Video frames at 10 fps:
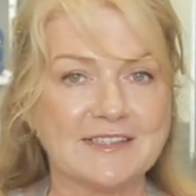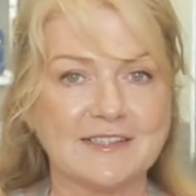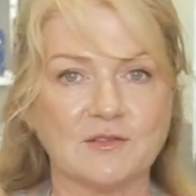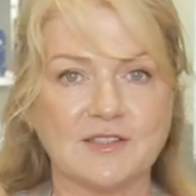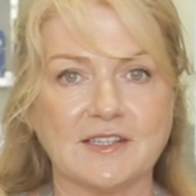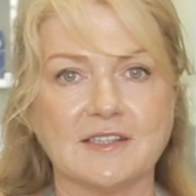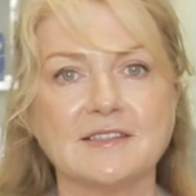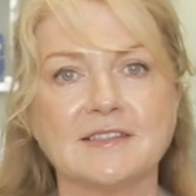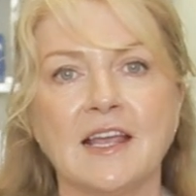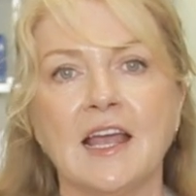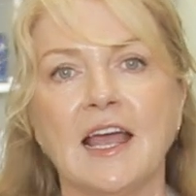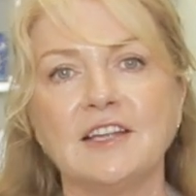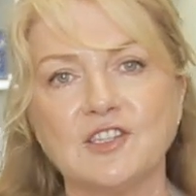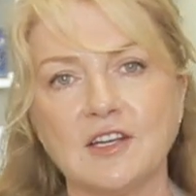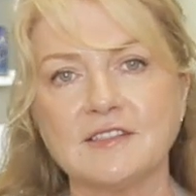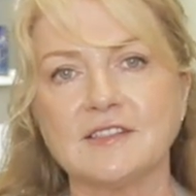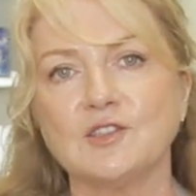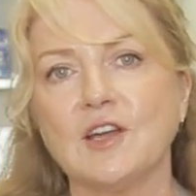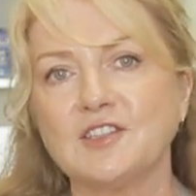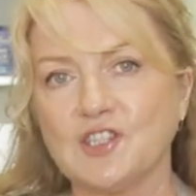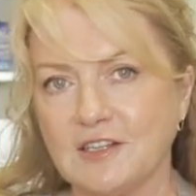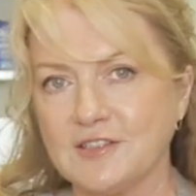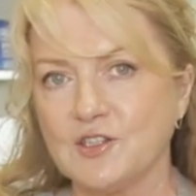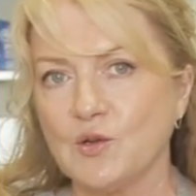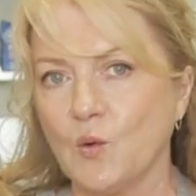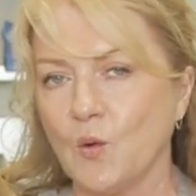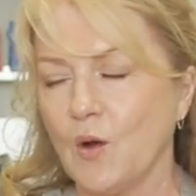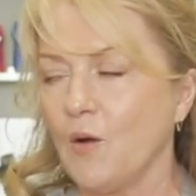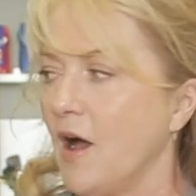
Celsius and just adjust your